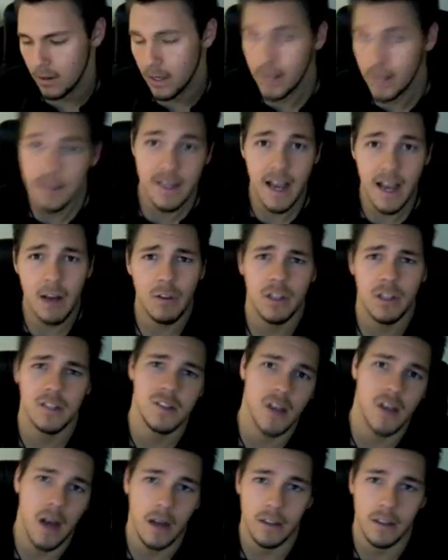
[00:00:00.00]
Endow these
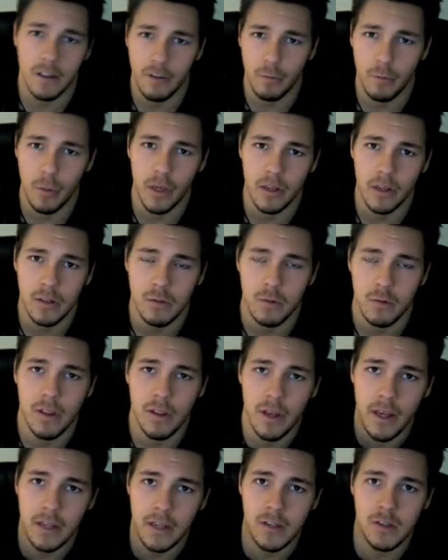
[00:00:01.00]
cognitive beings with
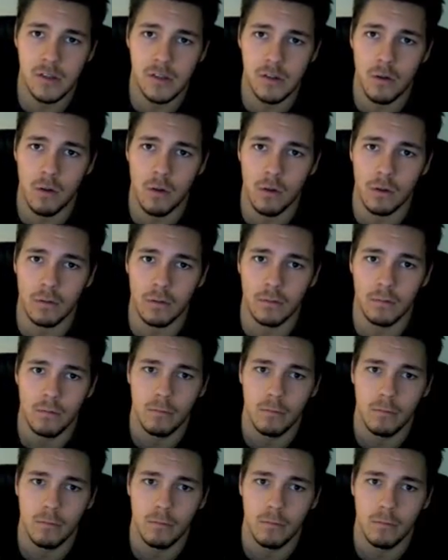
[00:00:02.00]
a soul,